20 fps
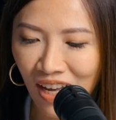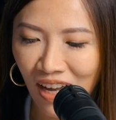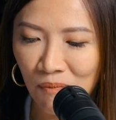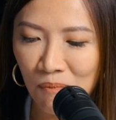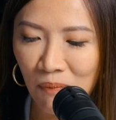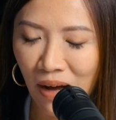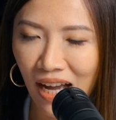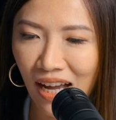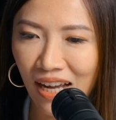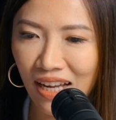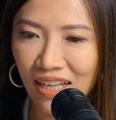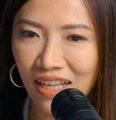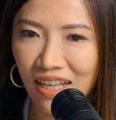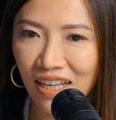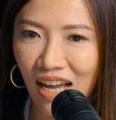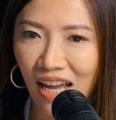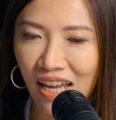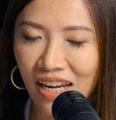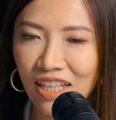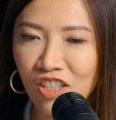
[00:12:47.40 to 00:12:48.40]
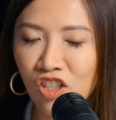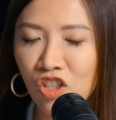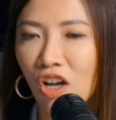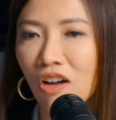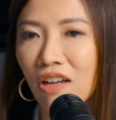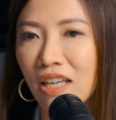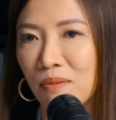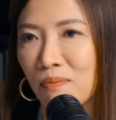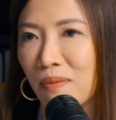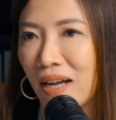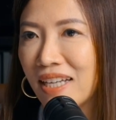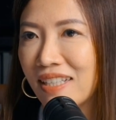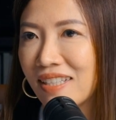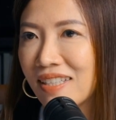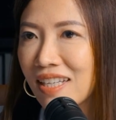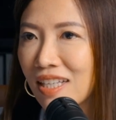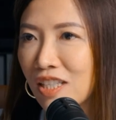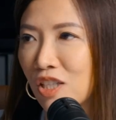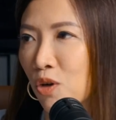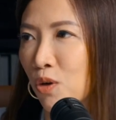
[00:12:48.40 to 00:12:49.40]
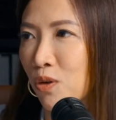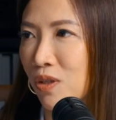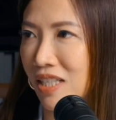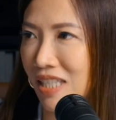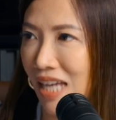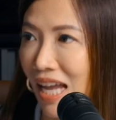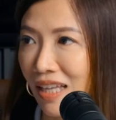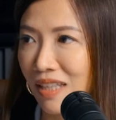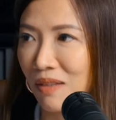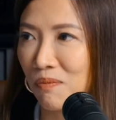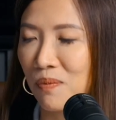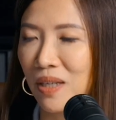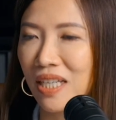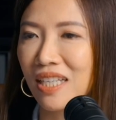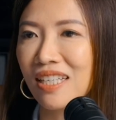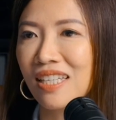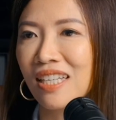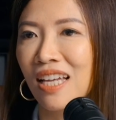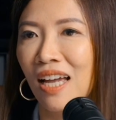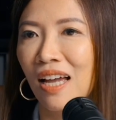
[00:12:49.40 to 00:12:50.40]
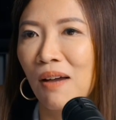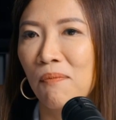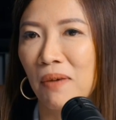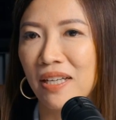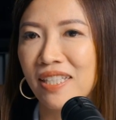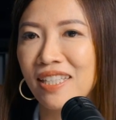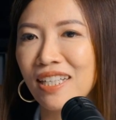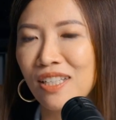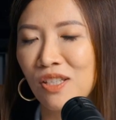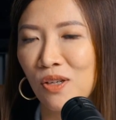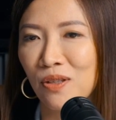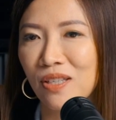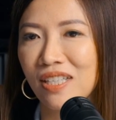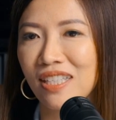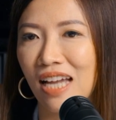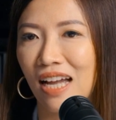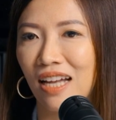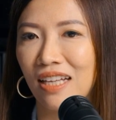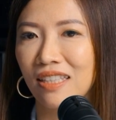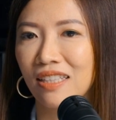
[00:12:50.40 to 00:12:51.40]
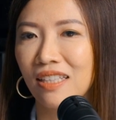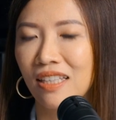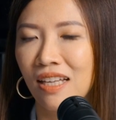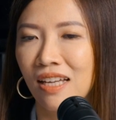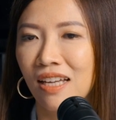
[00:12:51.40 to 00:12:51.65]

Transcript: and I saw it in my 6-year-old son, because my 6-year-old son,